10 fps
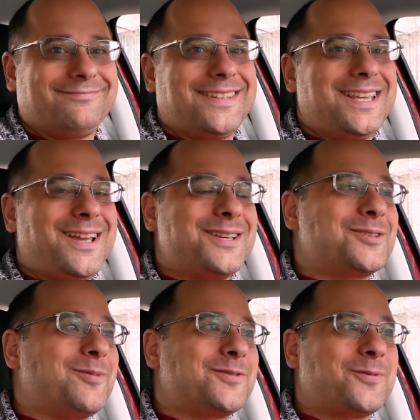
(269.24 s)
Thank you
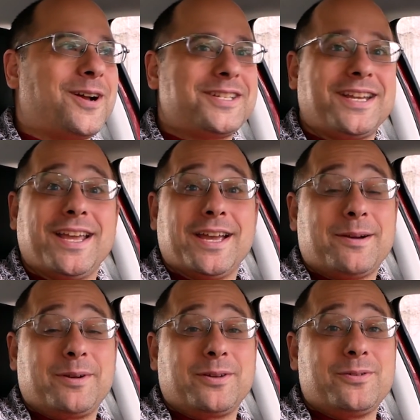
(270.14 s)
guys so much for watching.
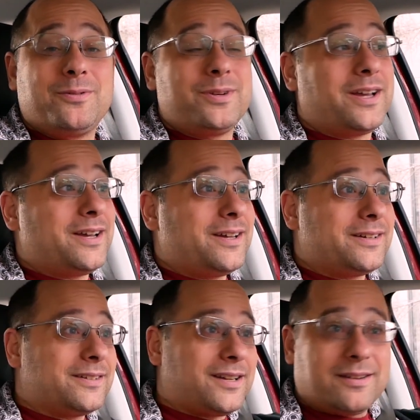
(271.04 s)
I'm gonna go.
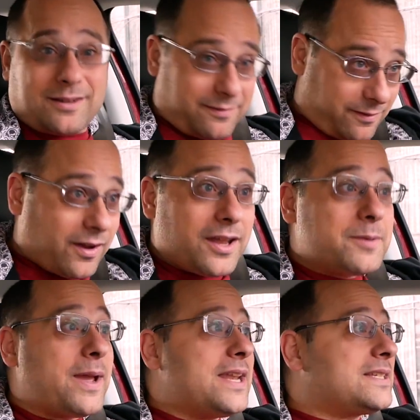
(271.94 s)
Uh, uh I got
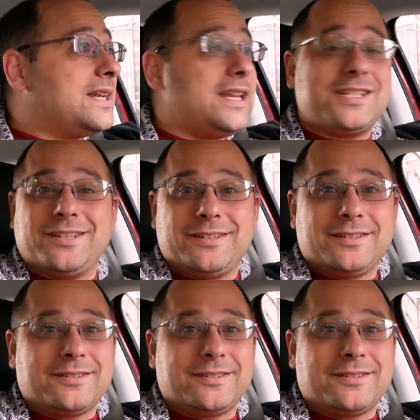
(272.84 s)
into my destination.